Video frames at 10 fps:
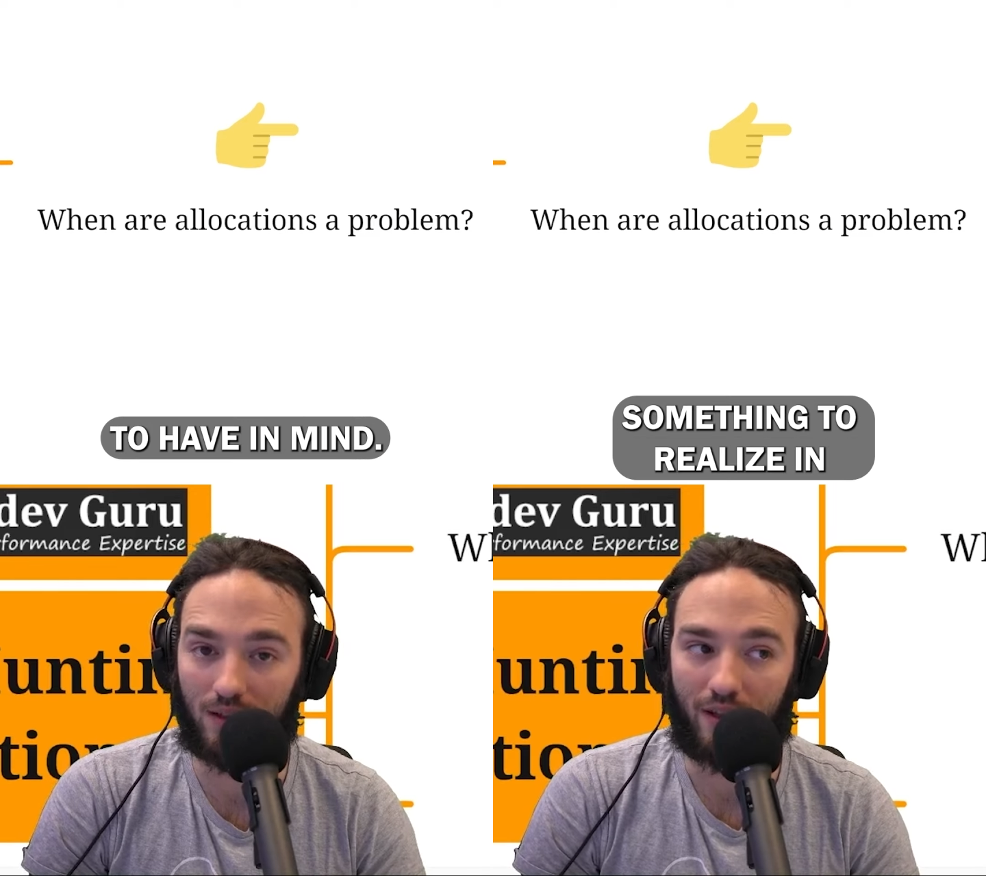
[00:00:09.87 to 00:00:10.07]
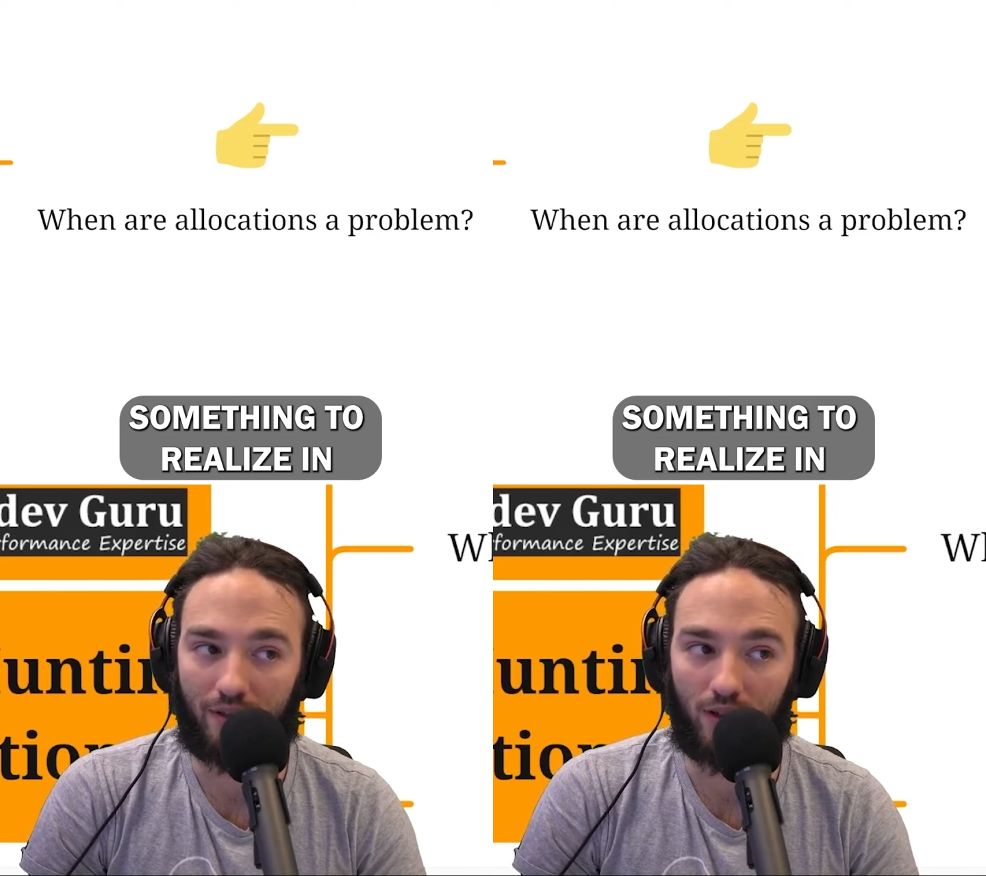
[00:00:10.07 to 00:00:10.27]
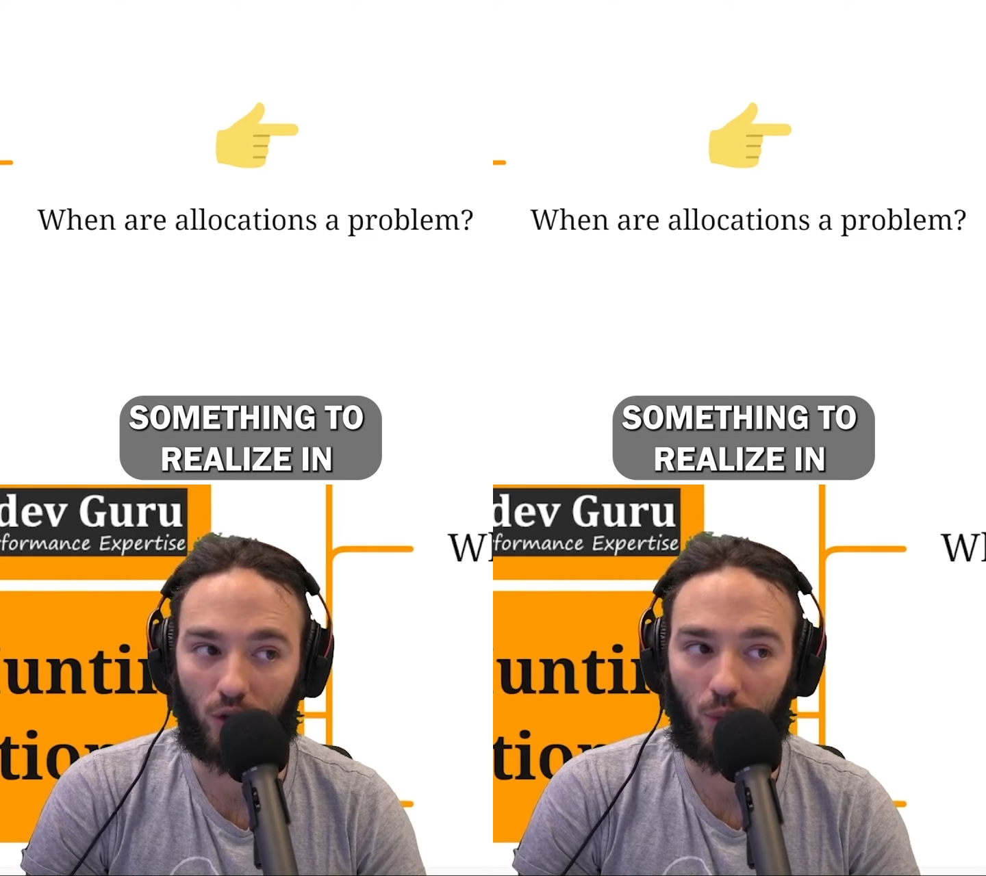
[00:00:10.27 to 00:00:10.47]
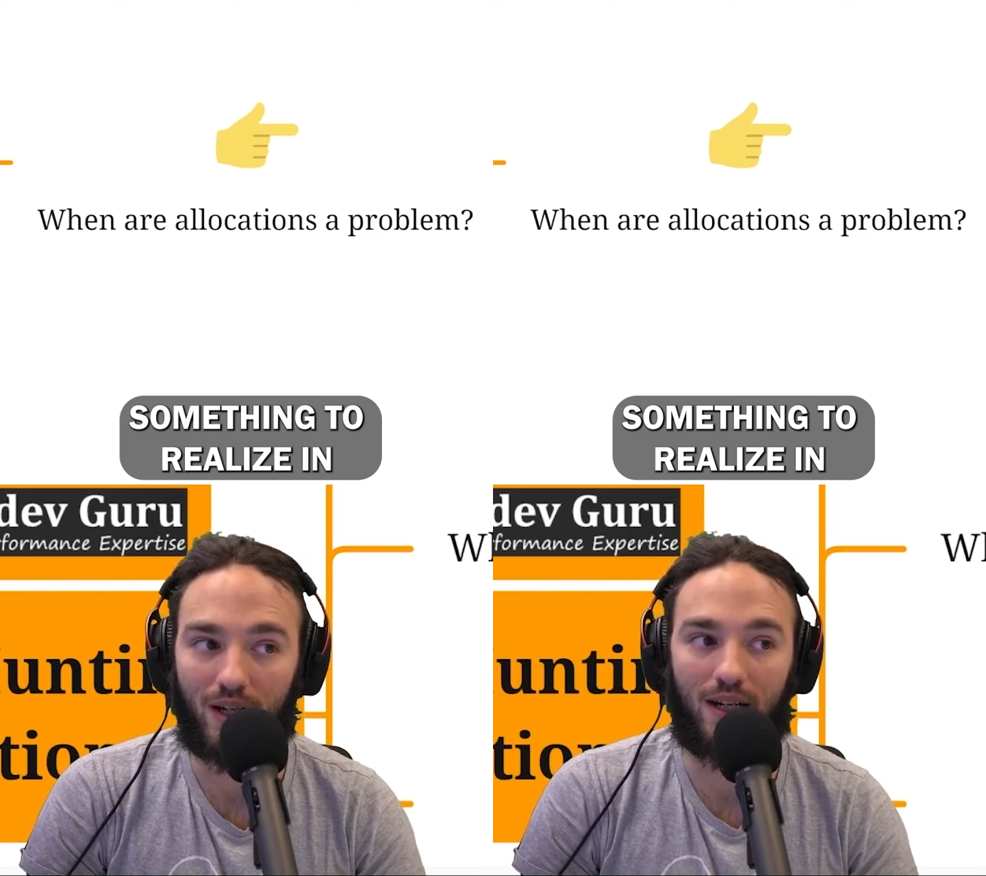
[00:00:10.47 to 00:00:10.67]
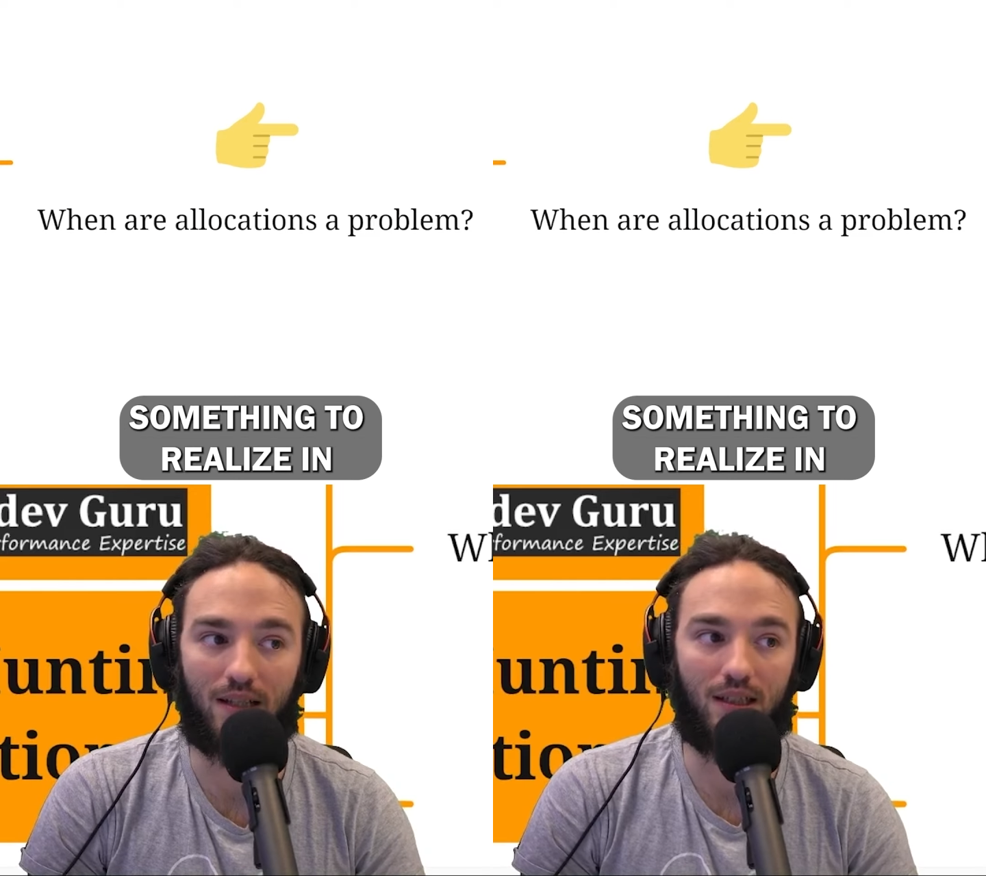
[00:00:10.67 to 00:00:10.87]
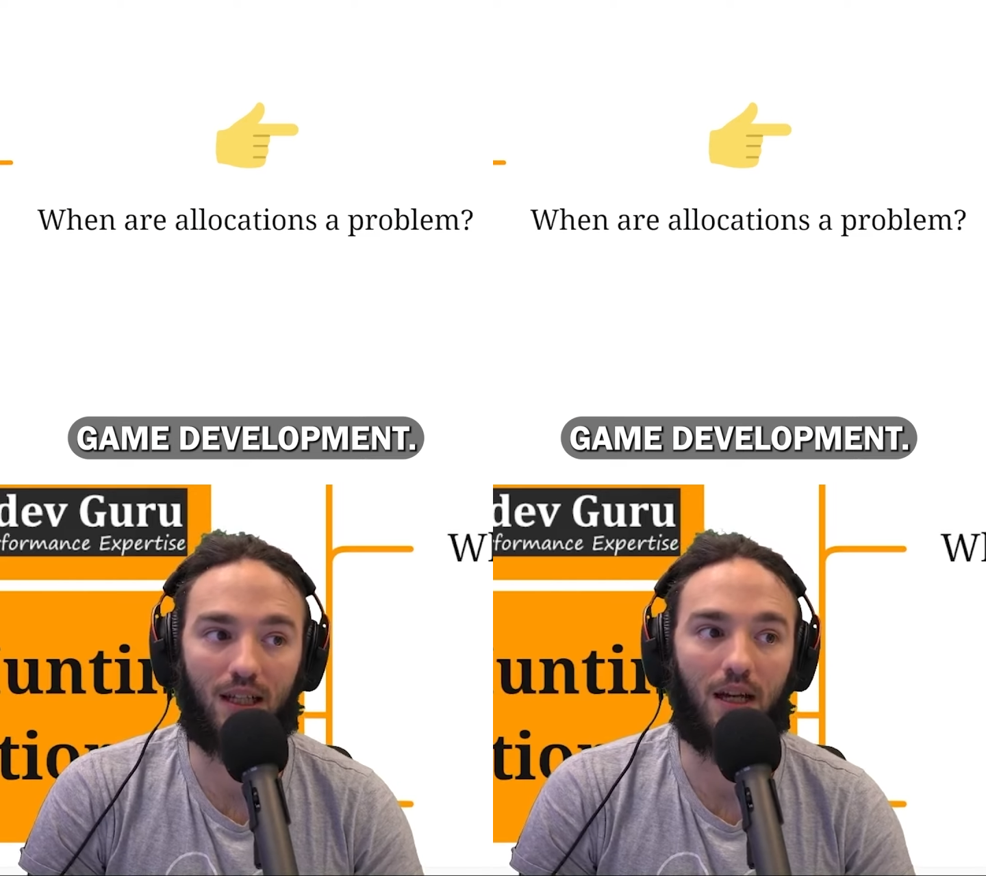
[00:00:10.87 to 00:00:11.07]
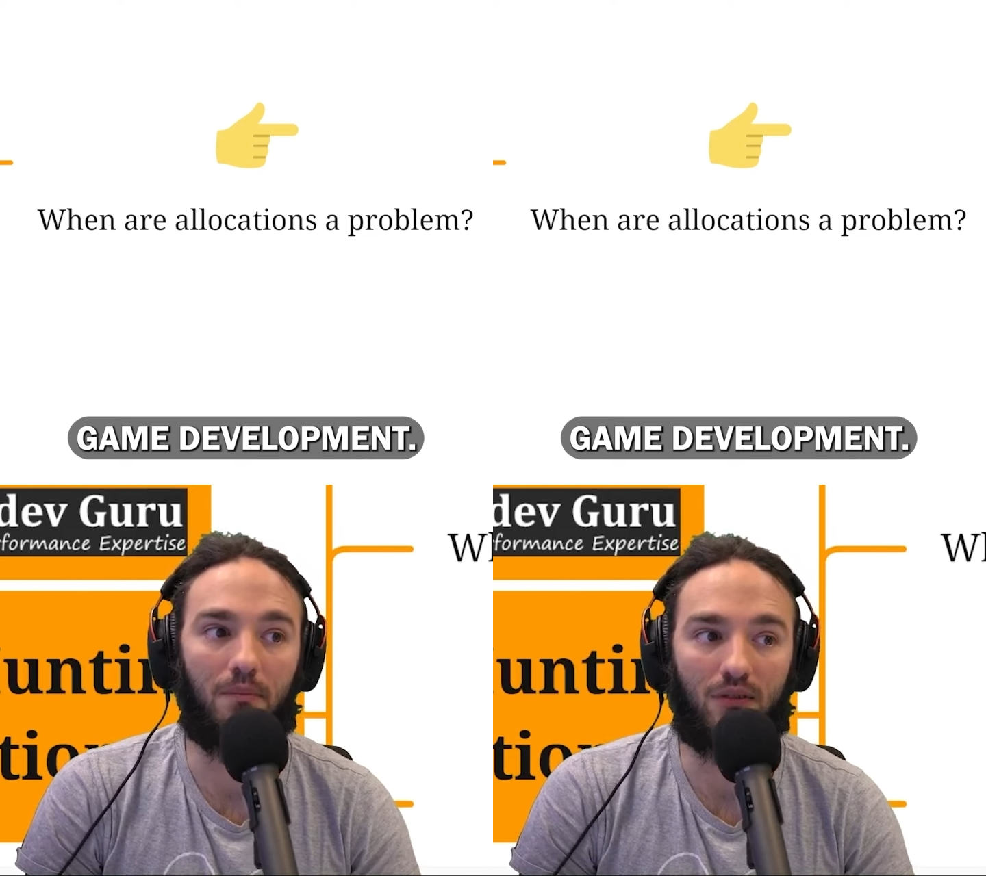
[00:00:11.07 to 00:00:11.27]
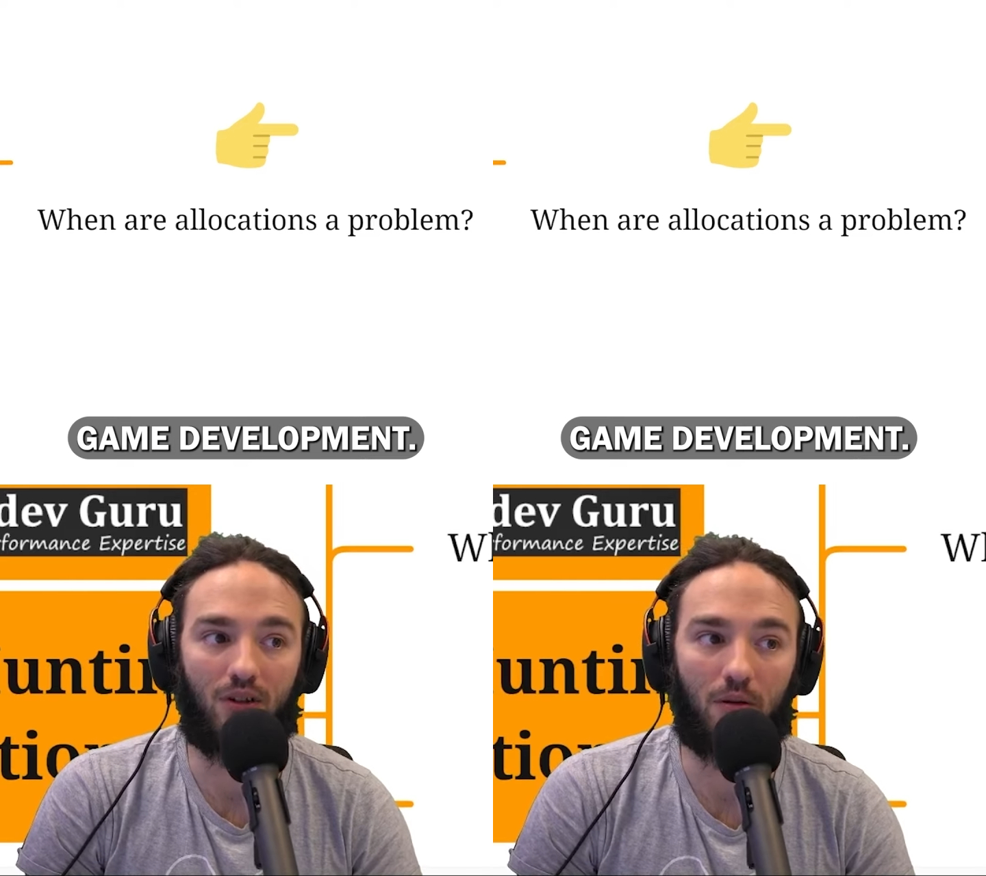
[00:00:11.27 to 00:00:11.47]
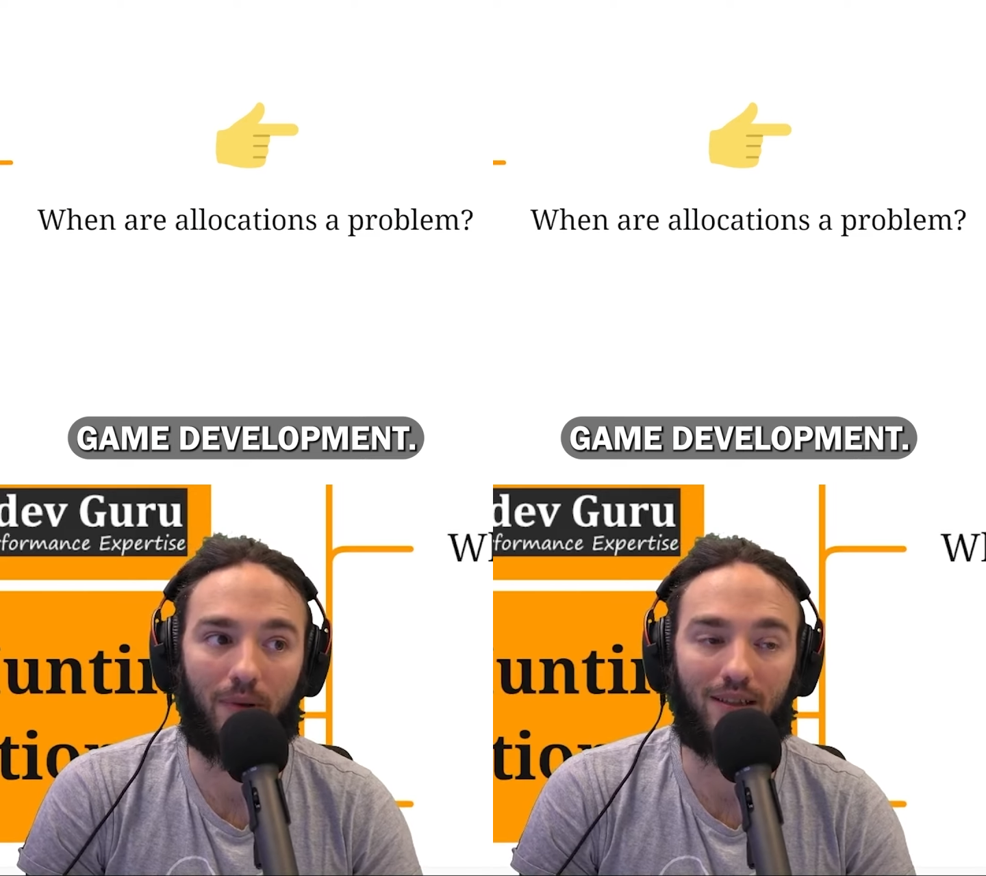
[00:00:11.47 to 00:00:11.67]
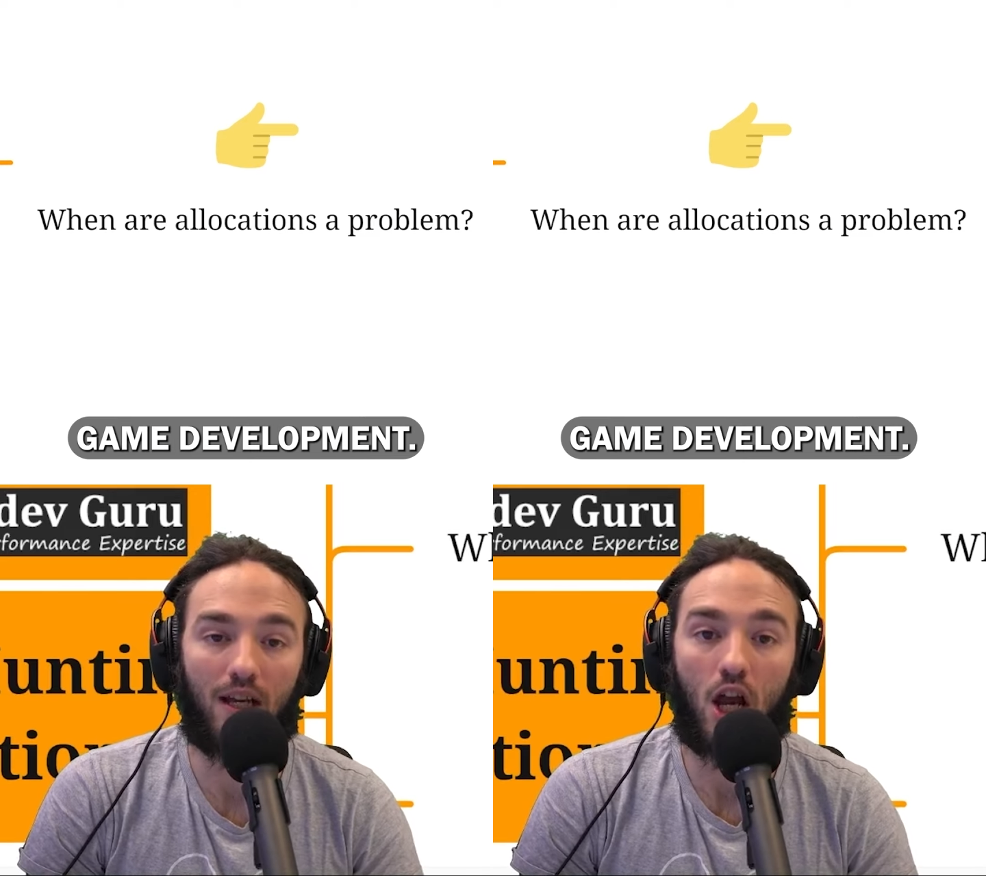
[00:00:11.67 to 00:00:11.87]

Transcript: something to realize in game development.